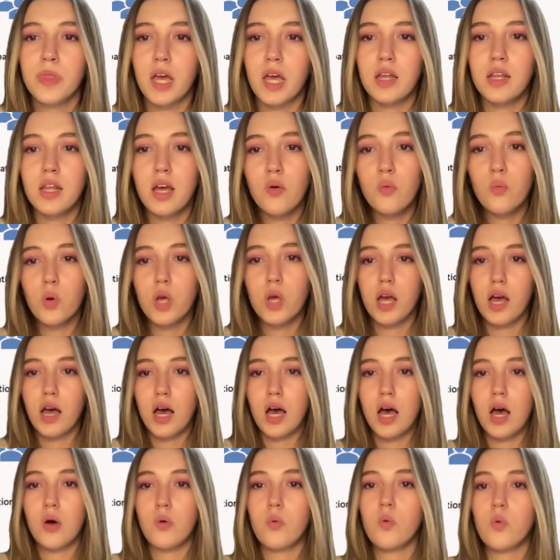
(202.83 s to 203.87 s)
And now we
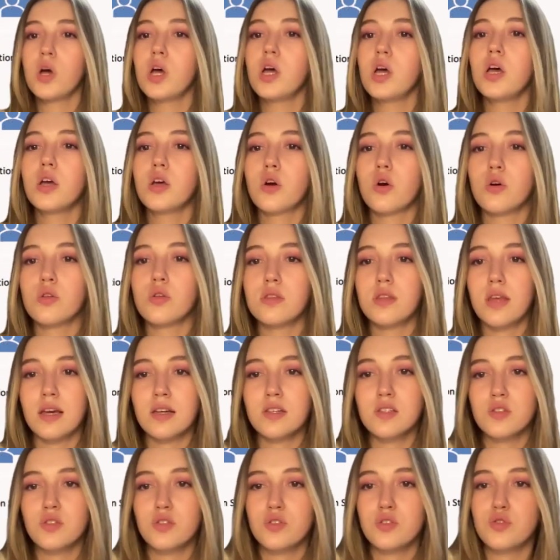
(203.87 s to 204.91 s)
have
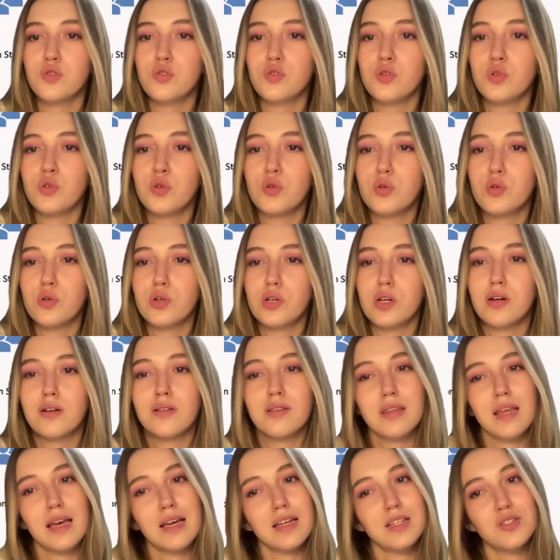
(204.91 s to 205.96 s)

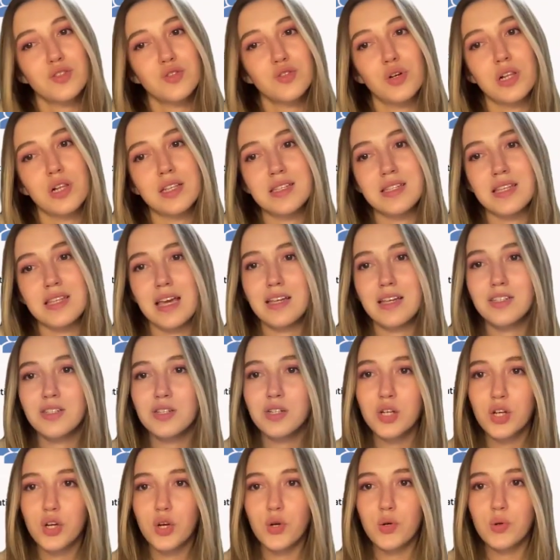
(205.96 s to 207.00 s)

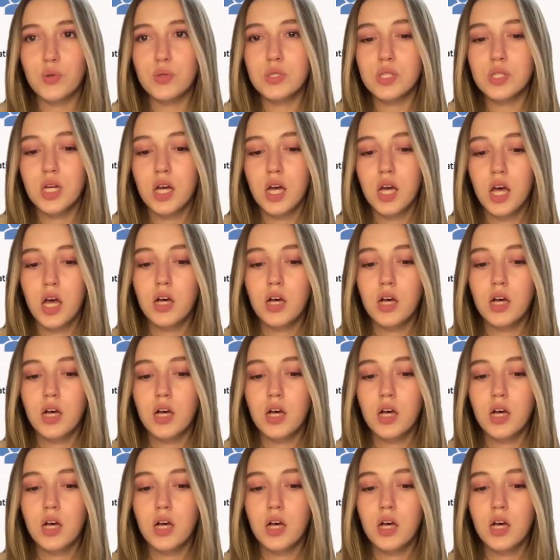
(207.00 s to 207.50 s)
contextualization cues.